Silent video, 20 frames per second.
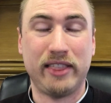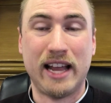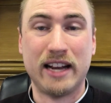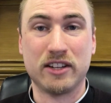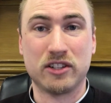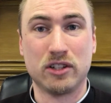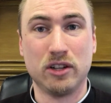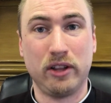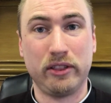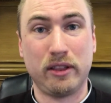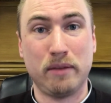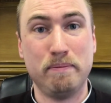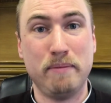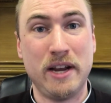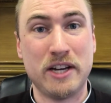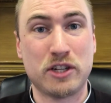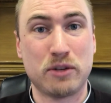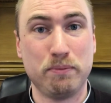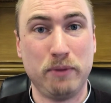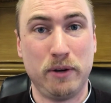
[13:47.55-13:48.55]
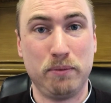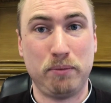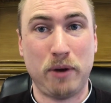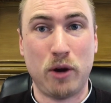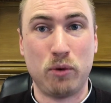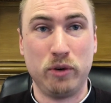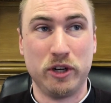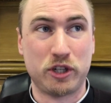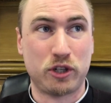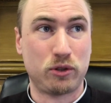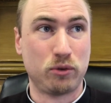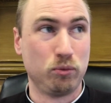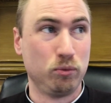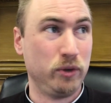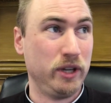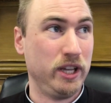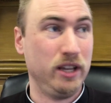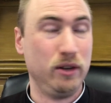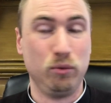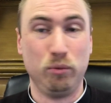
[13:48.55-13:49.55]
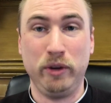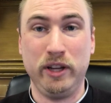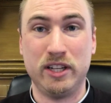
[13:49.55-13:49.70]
that is not the measurement by which we